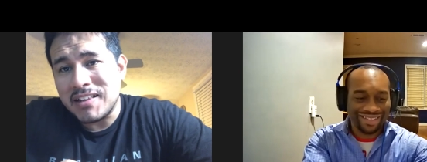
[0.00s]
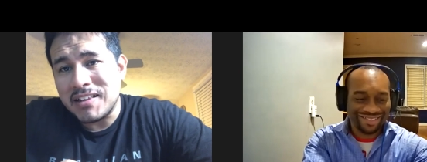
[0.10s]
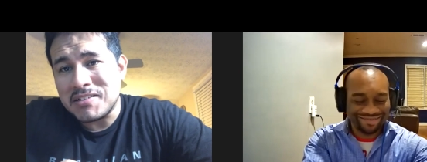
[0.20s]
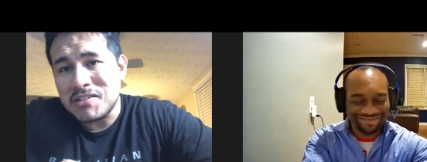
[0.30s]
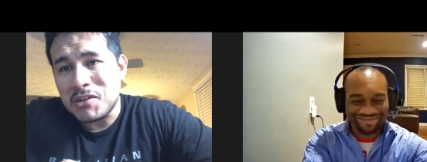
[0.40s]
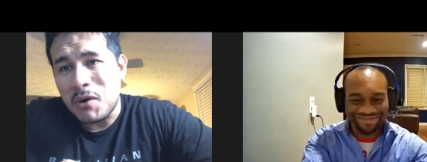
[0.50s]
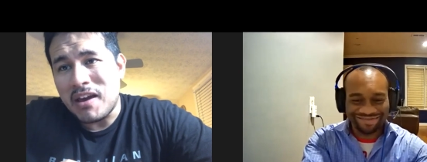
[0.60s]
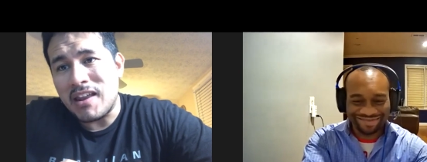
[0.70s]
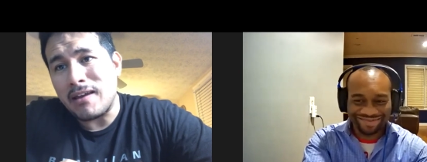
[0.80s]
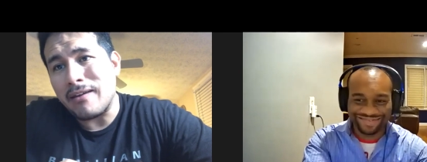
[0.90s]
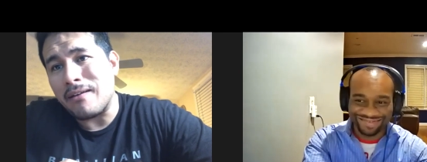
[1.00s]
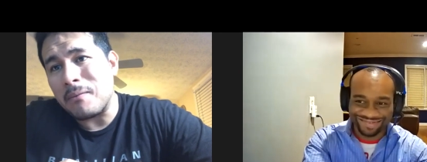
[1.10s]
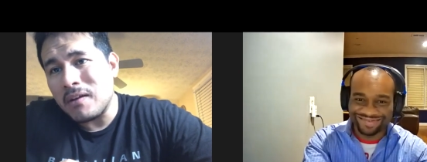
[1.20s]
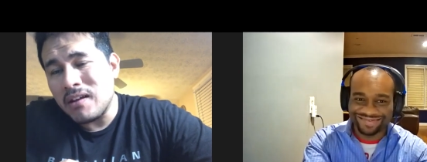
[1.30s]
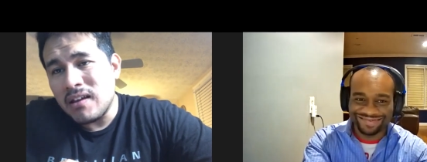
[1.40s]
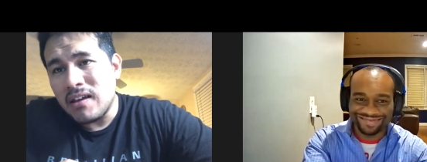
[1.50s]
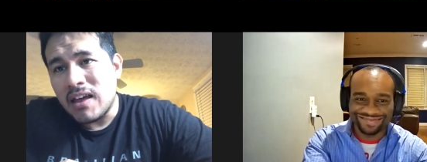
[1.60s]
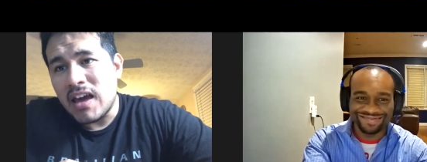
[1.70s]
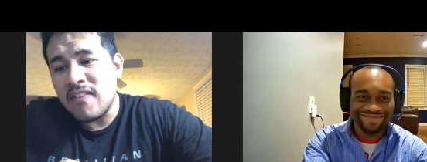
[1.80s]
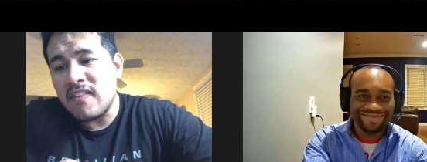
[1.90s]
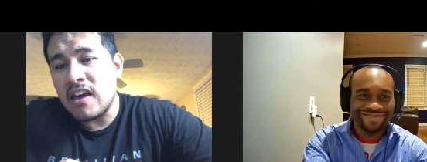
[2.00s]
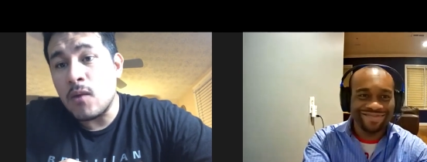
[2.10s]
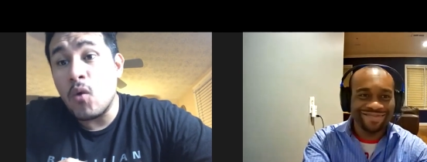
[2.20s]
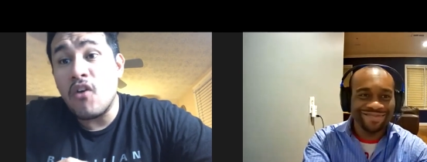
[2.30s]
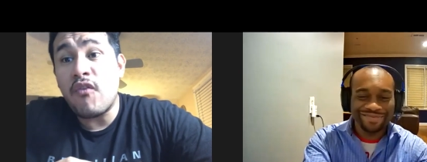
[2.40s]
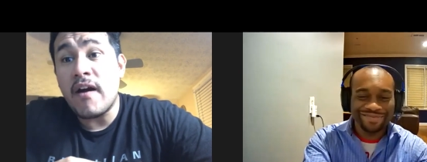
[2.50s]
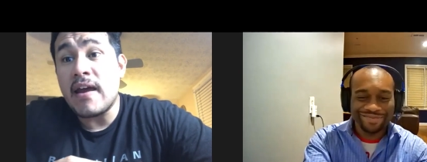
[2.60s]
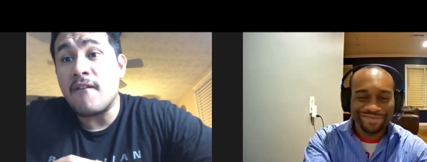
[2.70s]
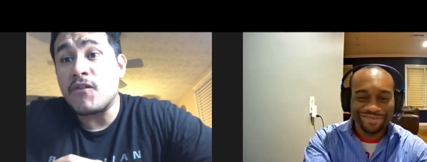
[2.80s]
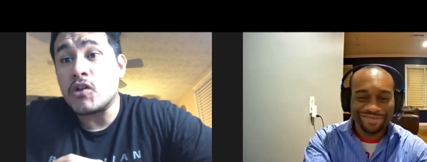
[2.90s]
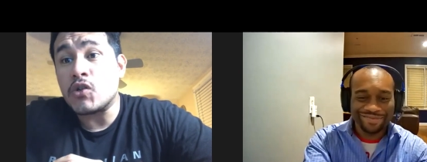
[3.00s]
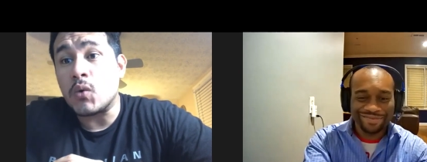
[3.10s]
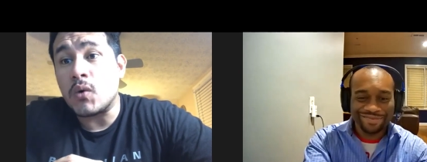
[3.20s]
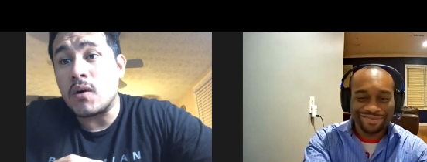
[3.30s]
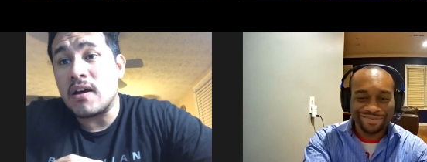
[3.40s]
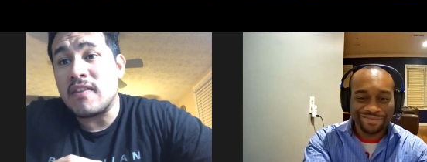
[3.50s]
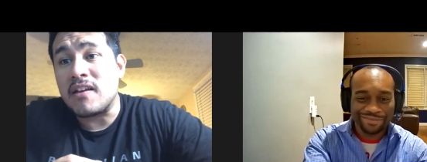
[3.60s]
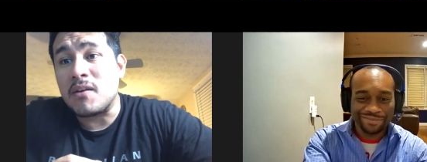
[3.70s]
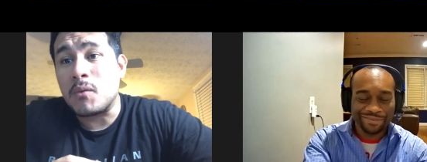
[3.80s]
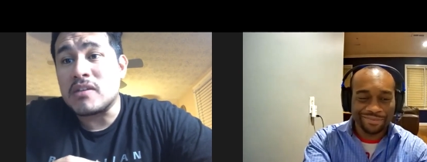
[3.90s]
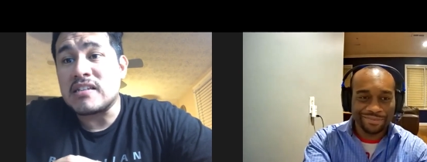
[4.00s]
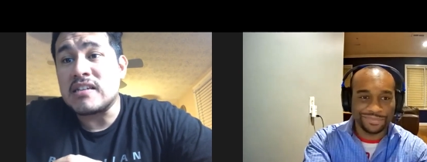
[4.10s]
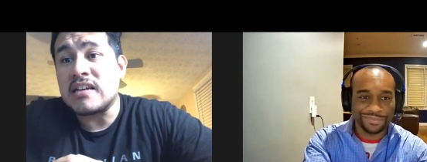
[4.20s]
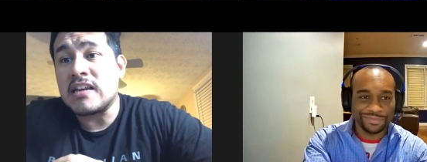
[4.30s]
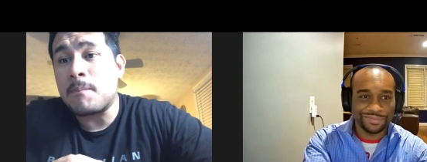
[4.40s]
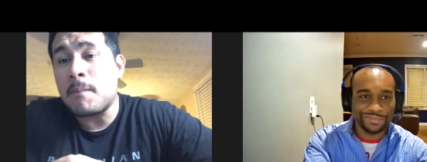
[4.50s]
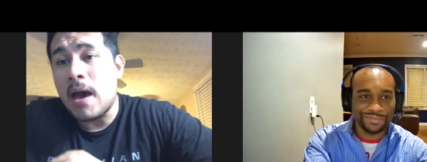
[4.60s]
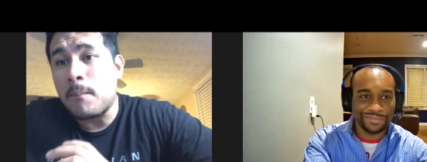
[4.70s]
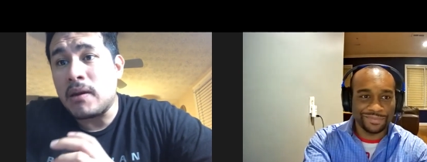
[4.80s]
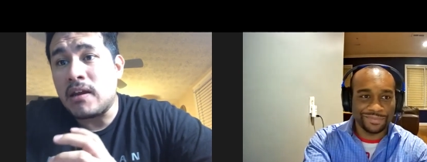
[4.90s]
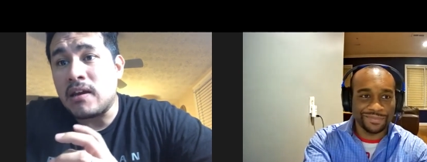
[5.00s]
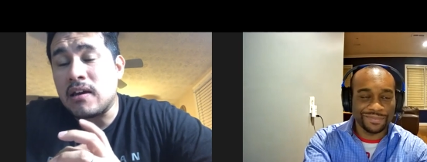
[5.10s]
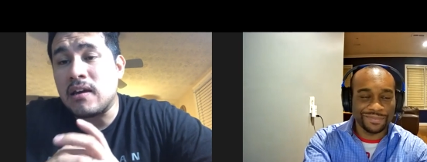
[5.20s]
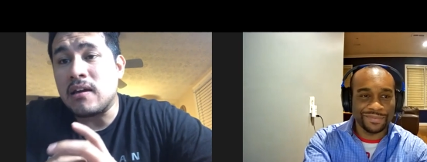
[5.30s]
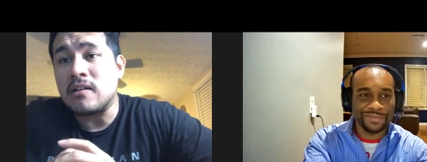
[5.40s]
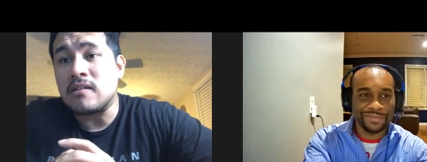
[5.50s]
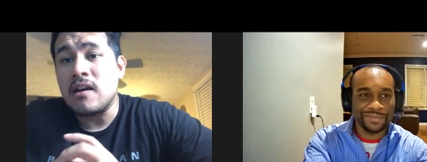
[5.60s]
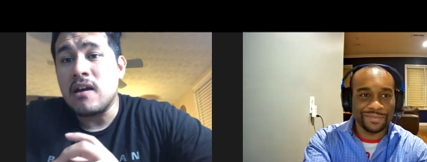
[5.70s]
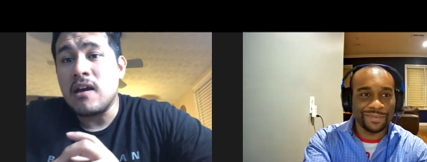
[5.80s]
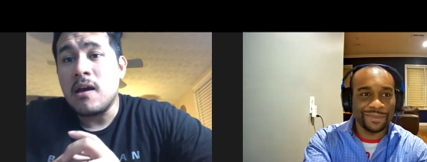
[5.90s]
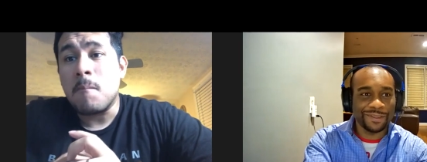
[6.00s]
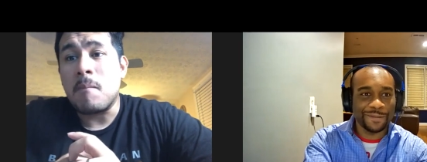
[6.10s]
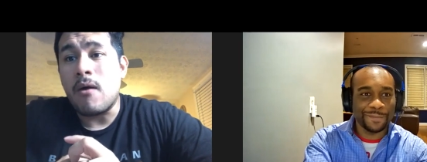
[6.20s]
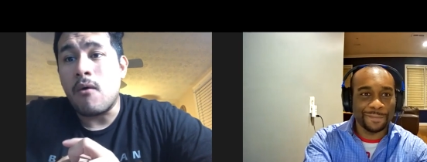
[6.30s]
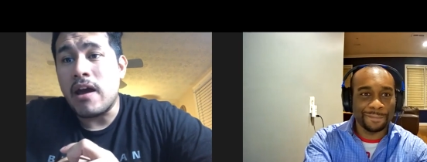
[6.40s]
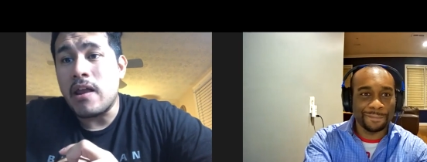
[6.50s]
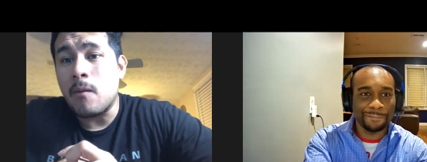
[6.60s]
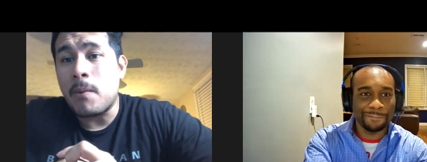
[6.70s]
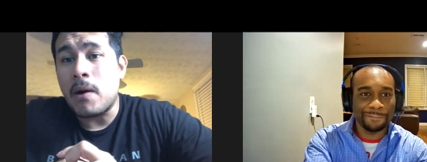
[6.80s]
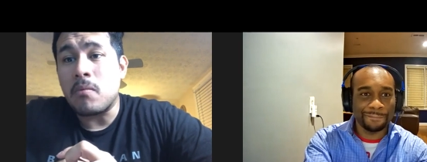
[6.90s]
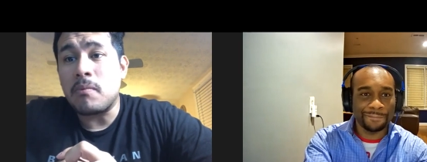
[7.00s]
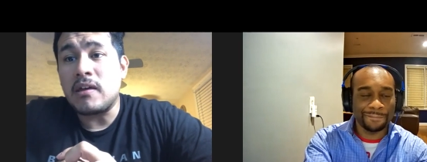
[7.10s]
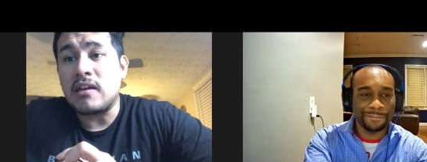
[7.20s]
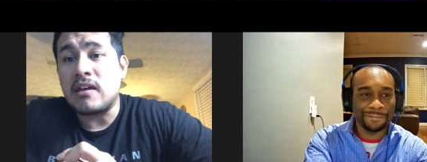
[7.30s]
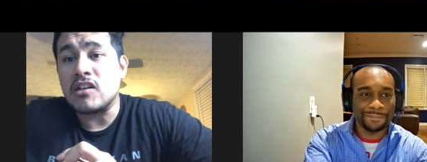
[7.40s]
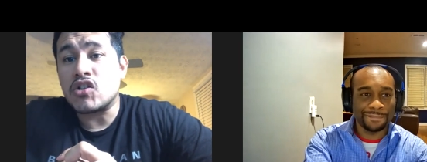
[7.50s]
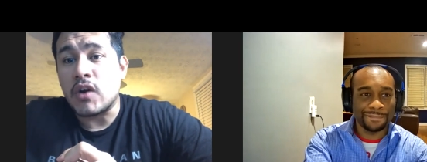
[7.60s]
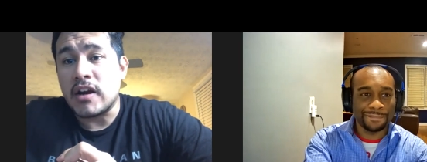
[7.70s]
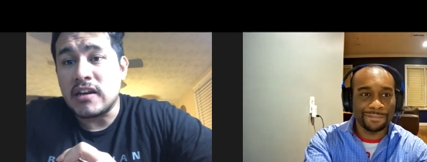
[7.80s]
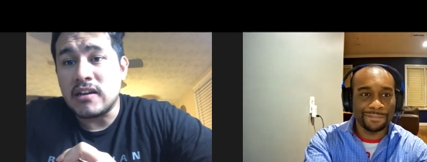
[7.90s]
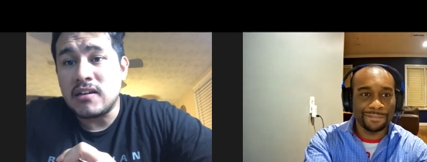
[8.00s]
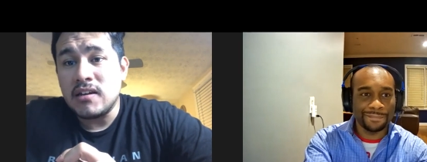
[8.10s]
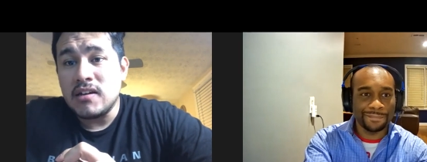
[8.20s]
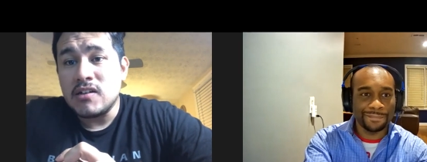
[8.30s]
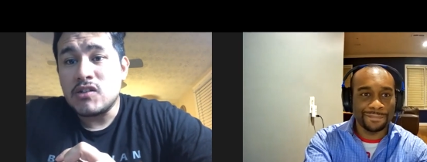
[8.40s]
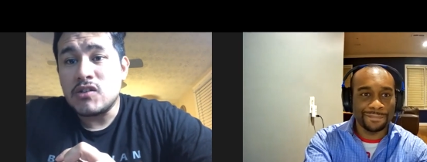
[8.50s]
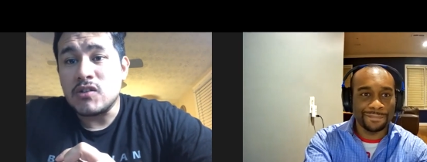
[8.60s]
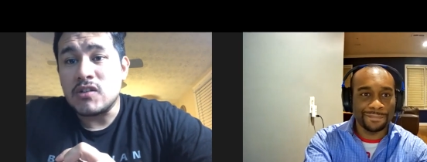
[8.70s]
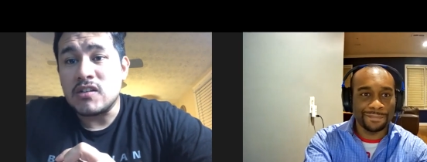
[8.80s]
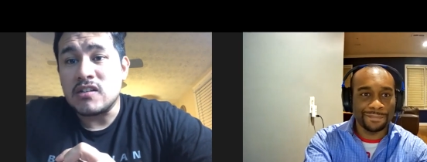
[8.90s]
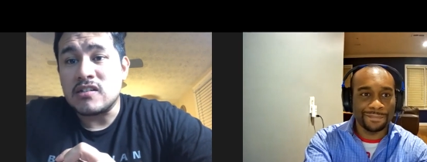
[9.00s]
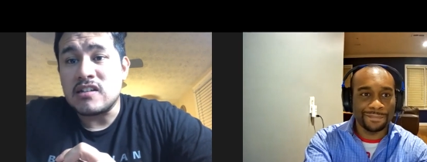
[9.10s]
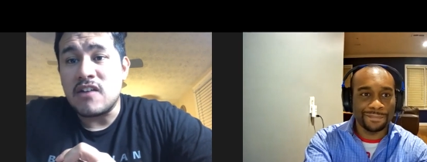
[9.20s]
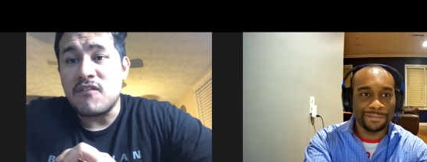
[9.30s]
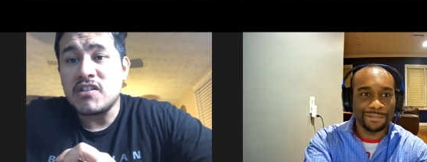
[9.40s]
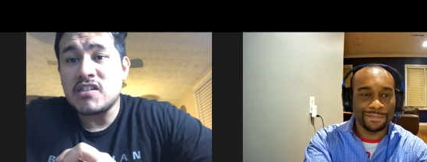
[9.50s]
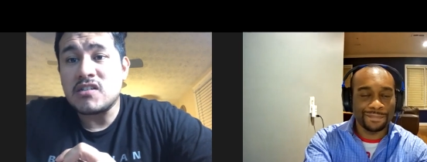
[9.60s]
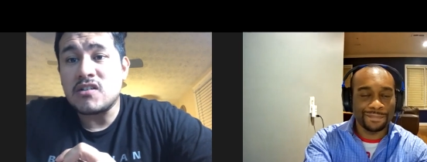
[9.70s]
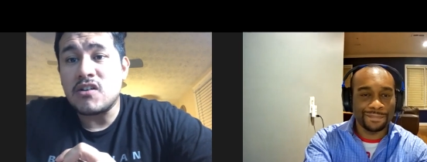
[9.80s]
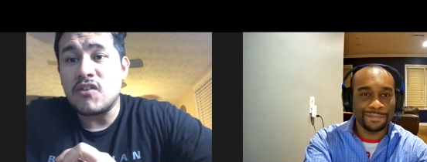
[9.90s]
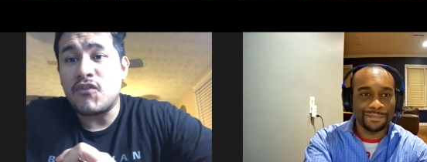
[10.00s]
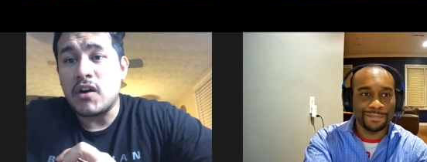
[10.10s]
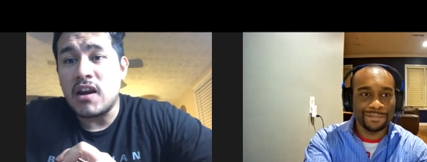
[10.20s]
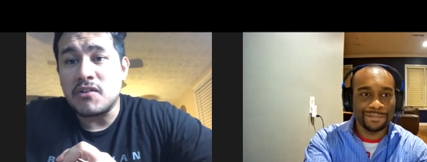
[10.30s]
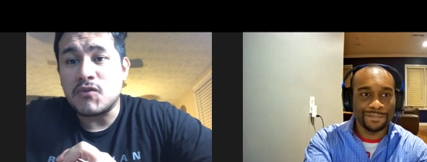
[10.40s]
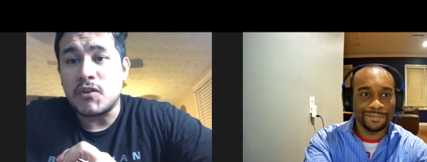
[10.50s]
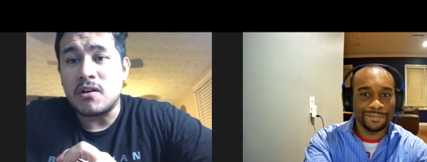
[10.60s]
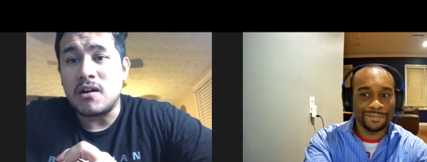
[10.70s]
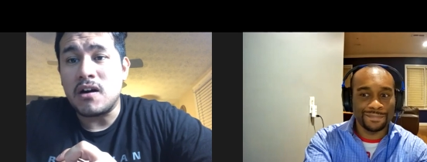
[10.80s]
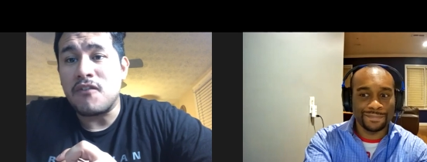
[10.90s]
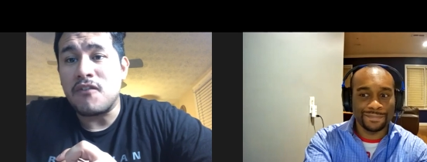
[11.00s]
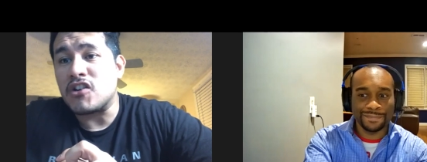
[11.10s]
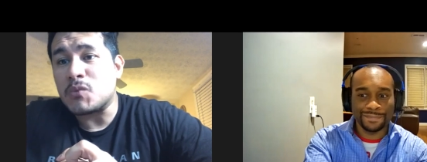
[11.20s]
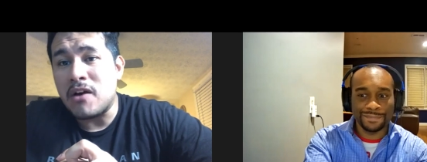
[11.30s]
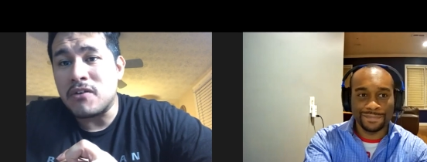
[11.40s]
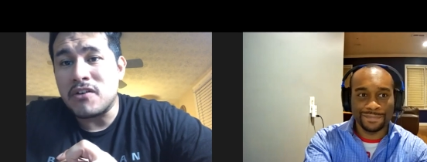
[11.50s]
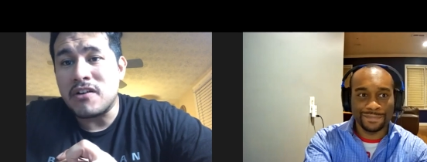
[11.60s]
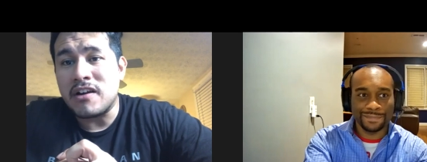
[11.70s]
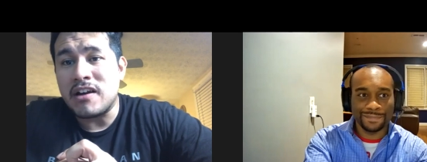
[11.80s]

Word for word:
Speaker 1: let's just go ahead and get him. And then we'll find out for sure. And then what's going to end up happening is Matt Ryan will probably get traded to the San Francisco 49ers for a first rounder and